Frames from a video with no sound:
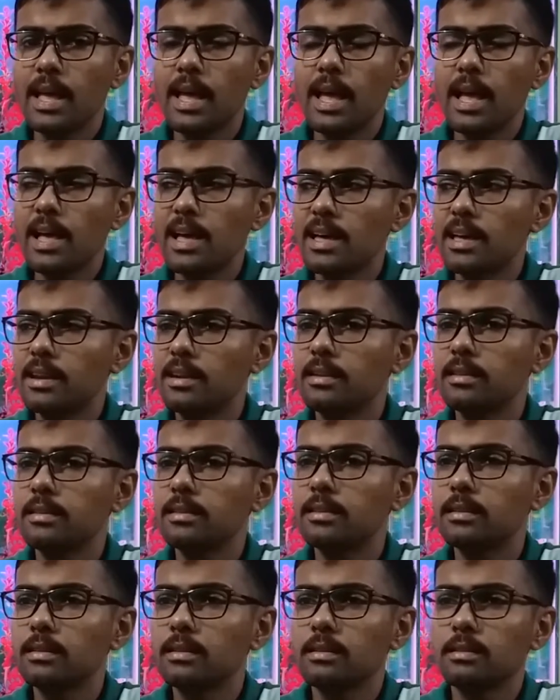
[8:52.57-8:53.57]
And
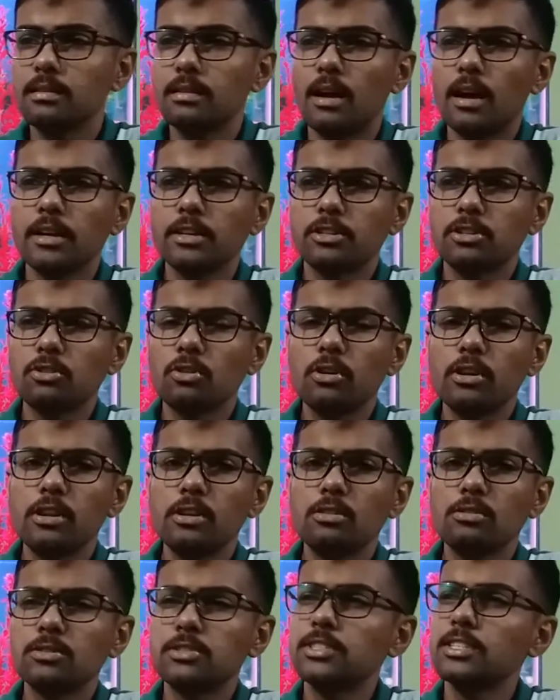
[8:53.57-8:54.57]
I showed
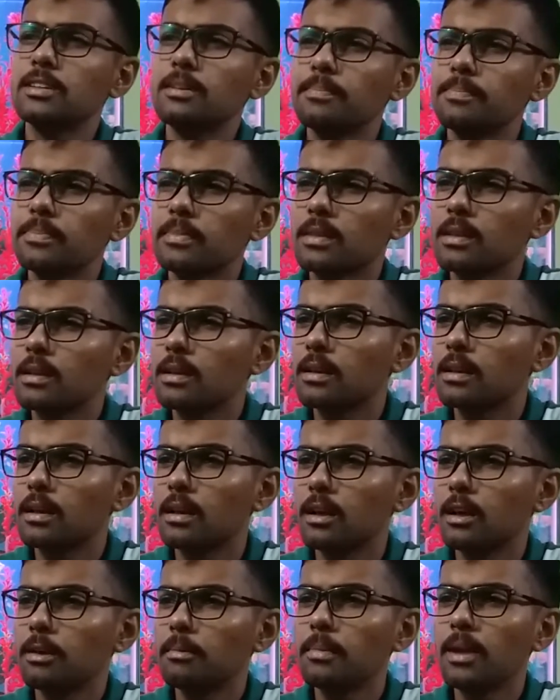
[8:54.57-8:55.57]
you some
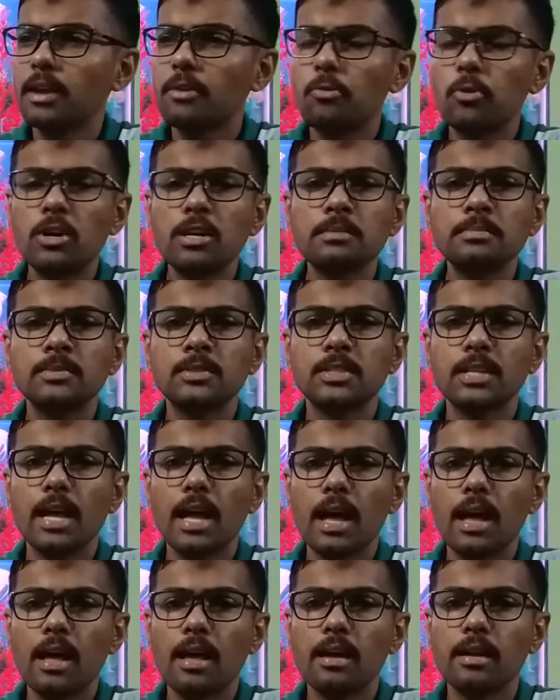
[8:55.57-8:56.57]
bloodworms
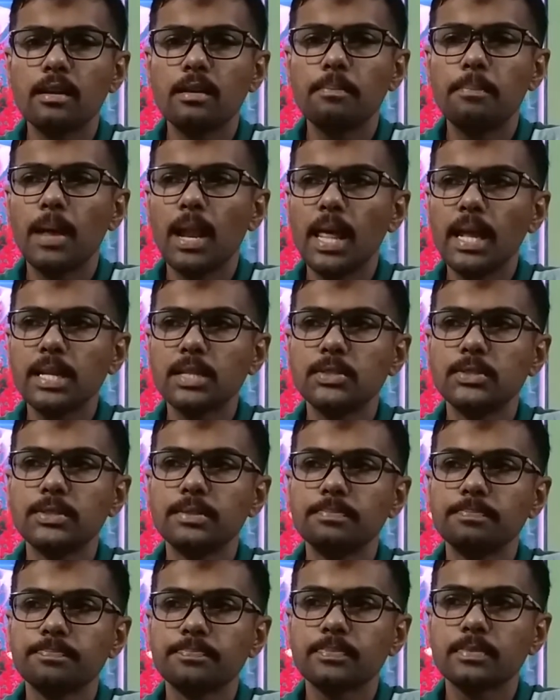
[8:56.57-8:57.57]
and pellets
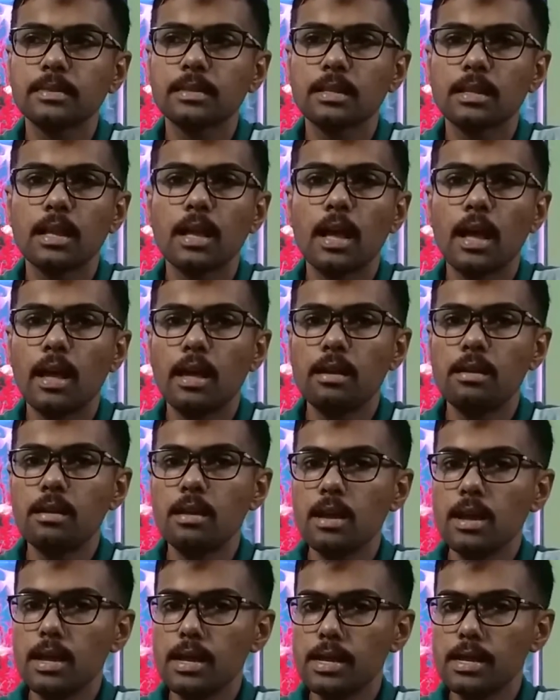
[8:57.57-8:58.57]
and
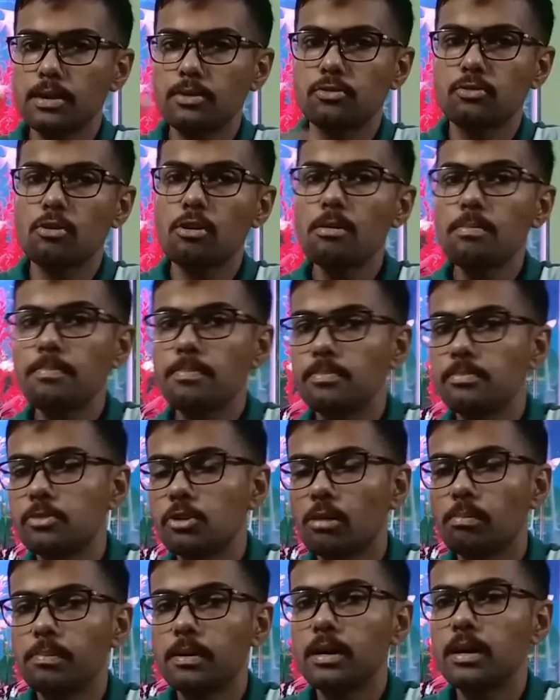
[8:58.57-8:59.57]
a
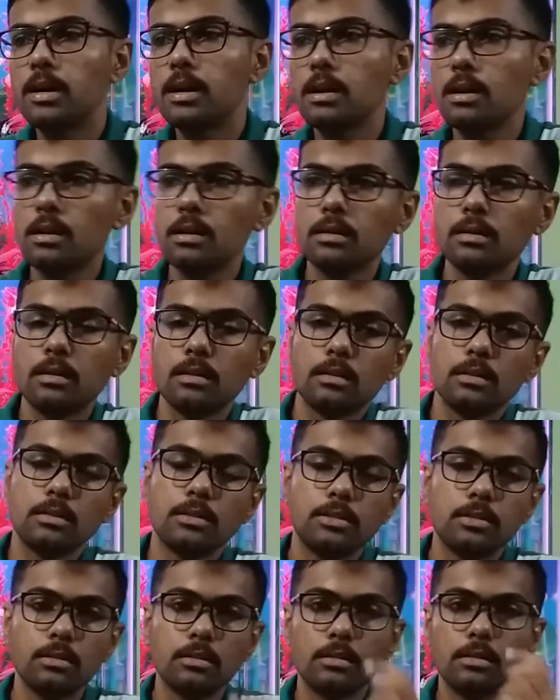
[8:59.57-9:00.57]
dropper.
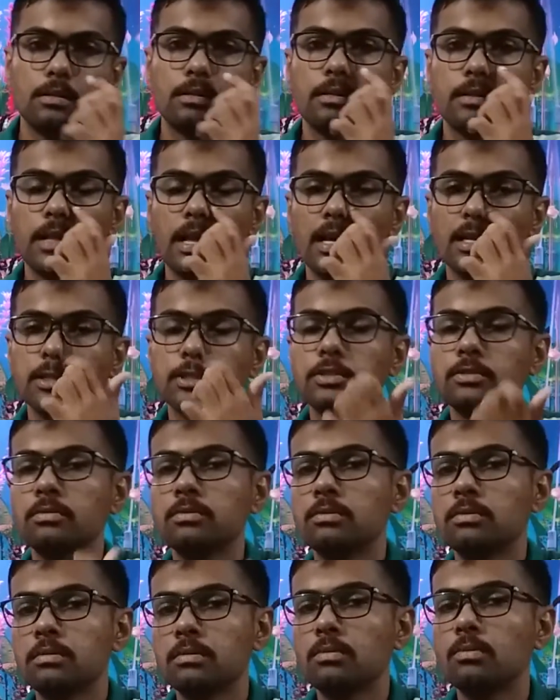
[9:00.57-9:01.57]
So
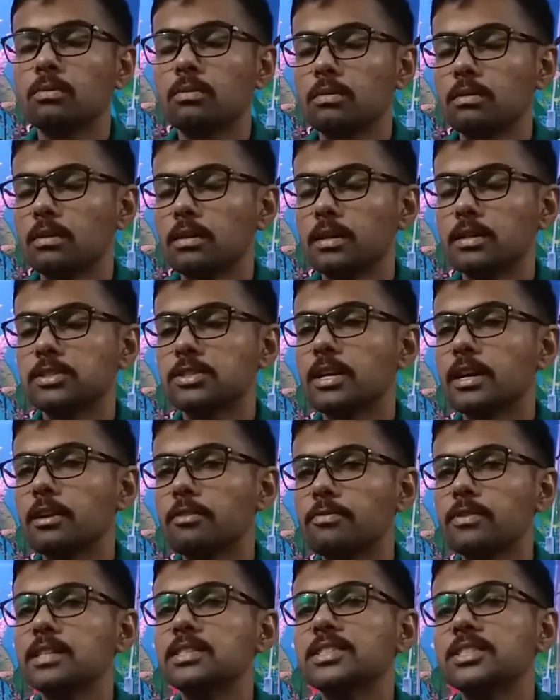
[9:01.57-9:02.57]
it's kind
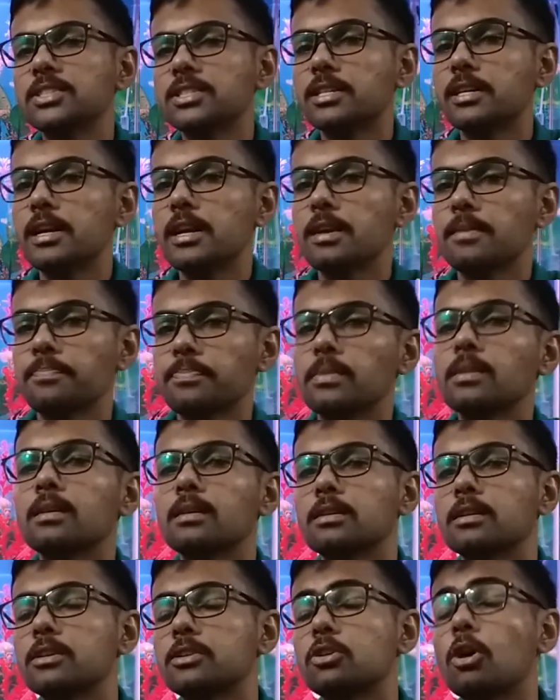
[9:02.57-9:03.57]
of necessary.
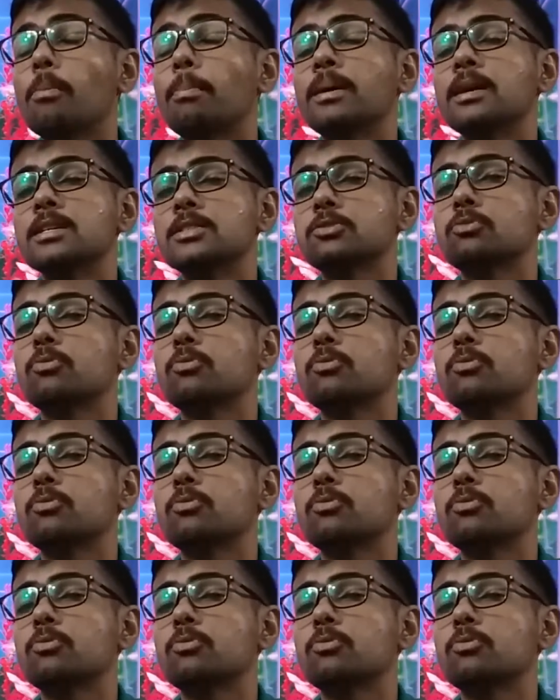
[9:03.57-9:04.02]
The dropper is